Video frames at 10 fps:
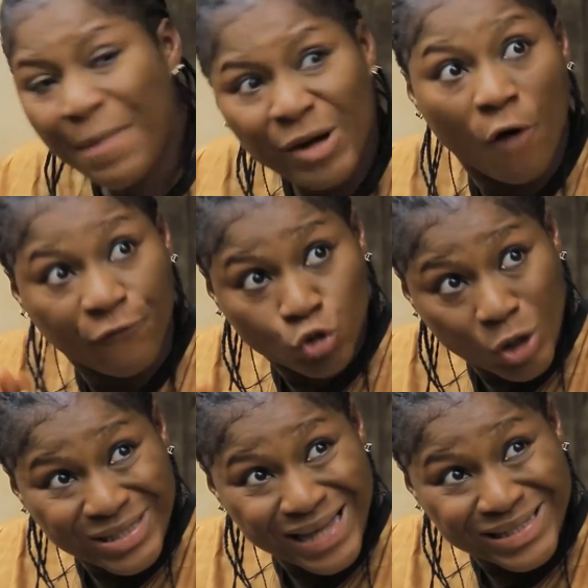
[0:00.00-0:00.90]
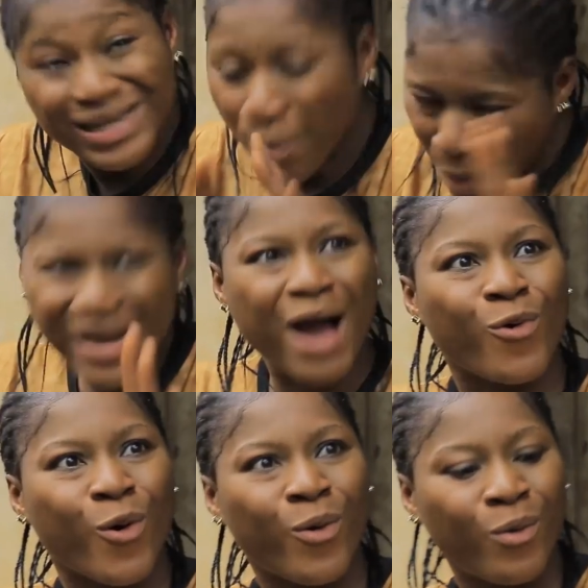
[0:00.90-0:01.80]
You marry your food dosage.
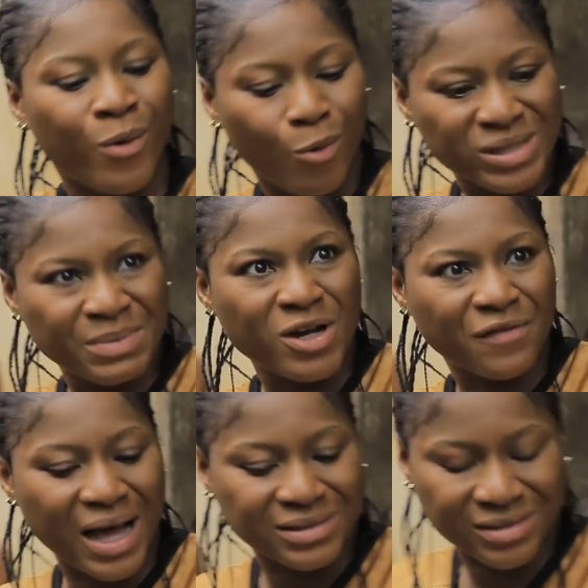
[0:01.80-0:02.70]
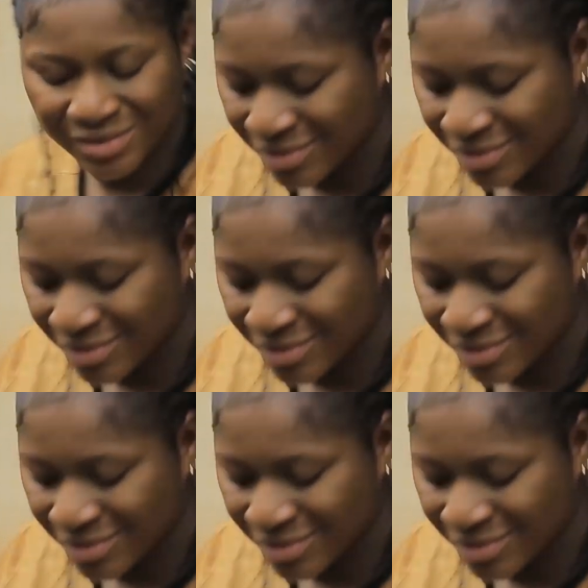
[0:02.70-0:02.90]
What's the meaning of that?